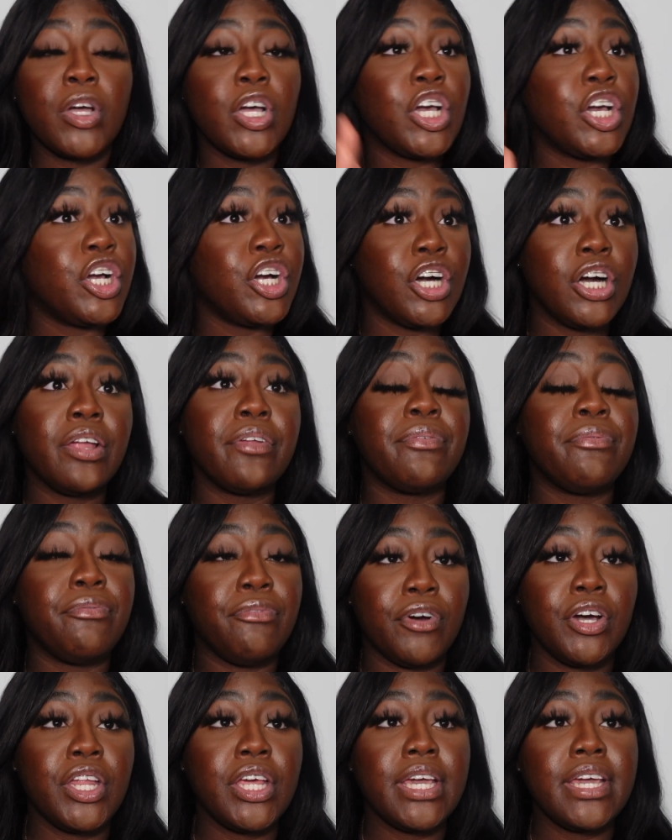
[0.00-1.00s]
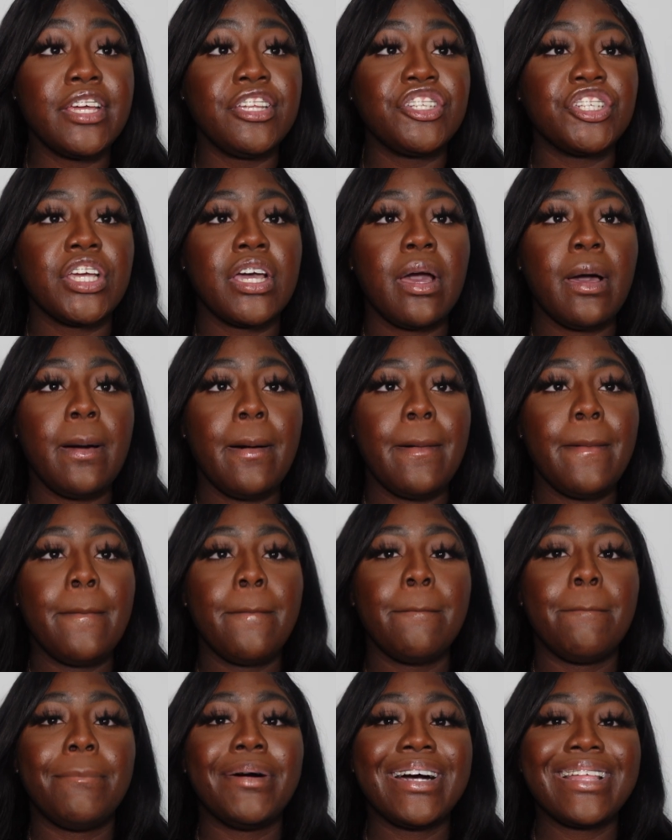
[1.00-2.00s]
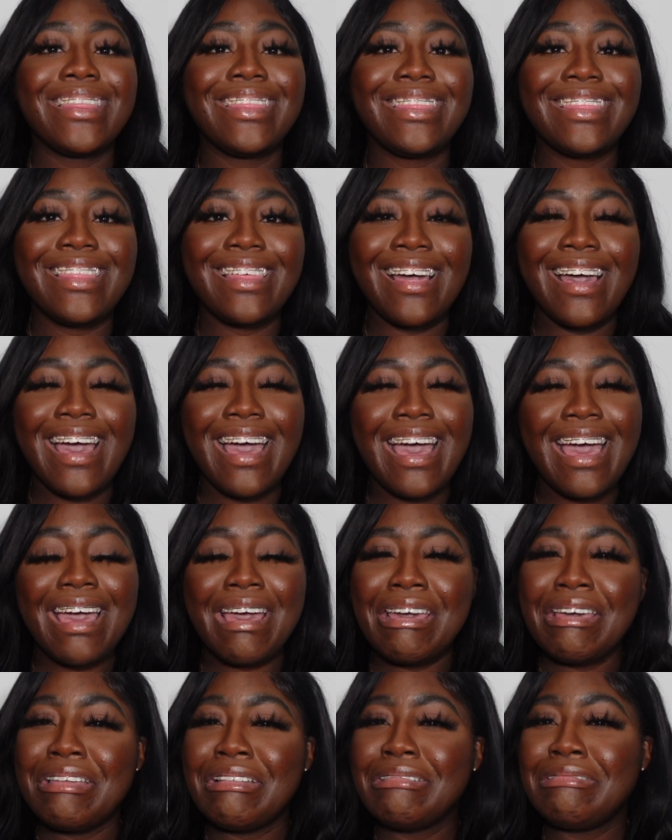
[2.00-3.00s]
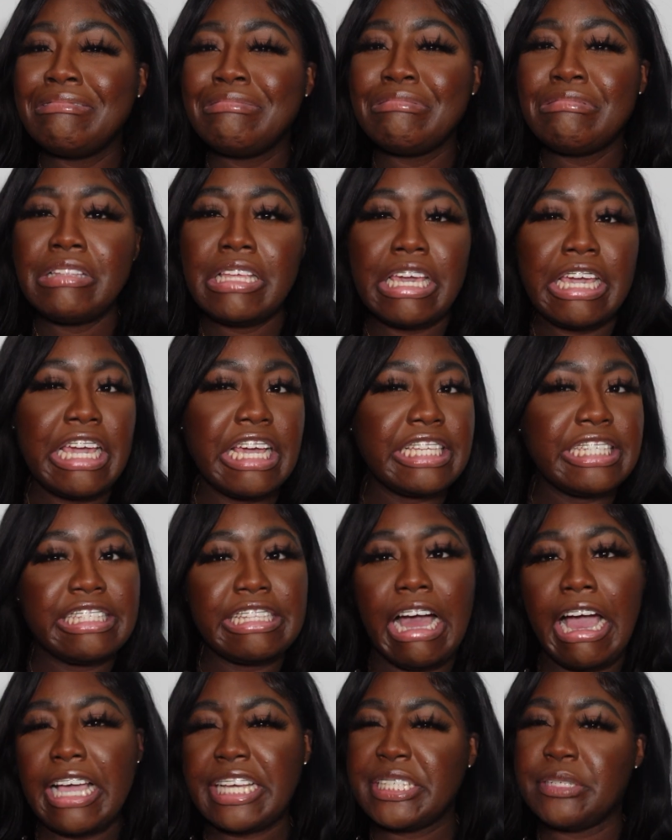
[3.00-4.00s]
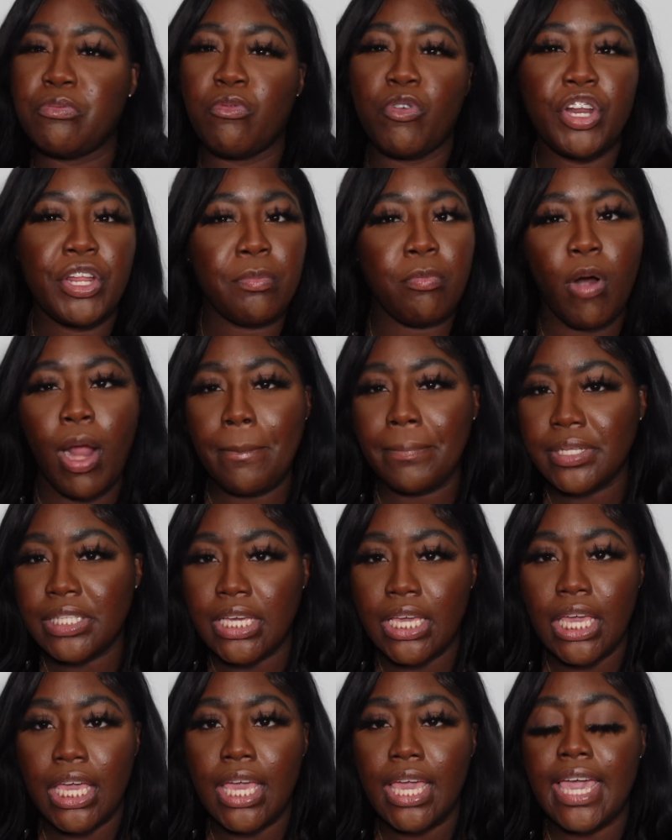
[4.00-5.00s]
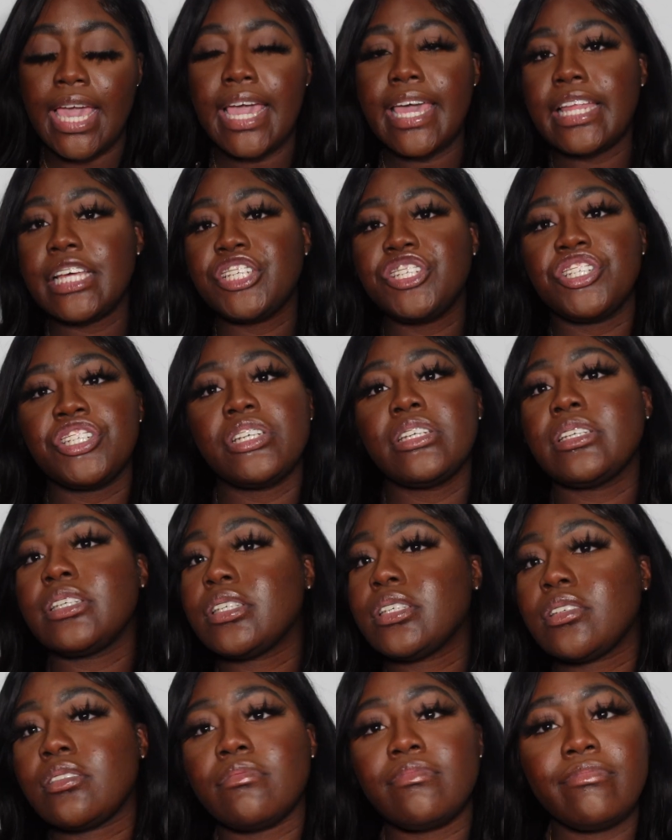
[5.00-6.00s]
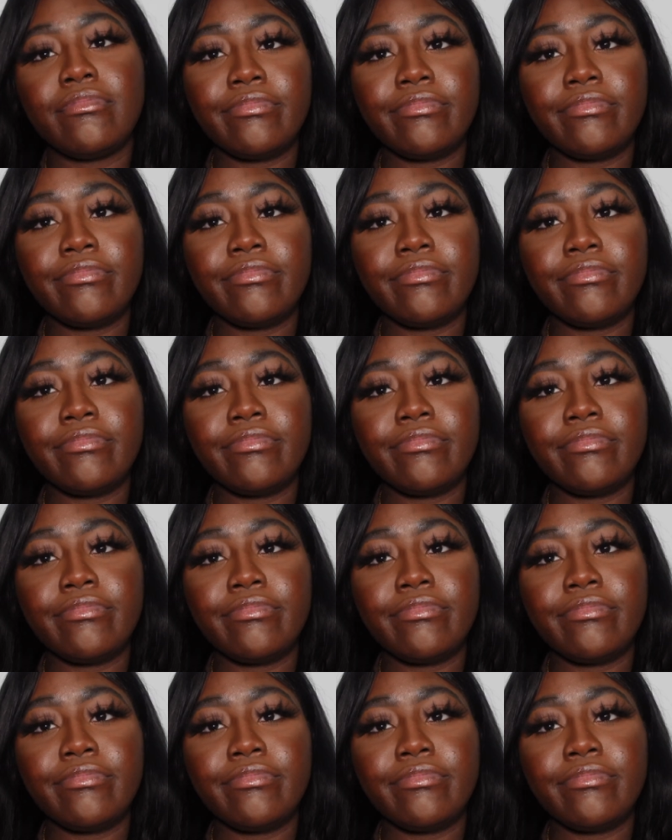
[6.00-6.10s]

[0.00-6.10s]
good footage, but then it's not exported properly, and it just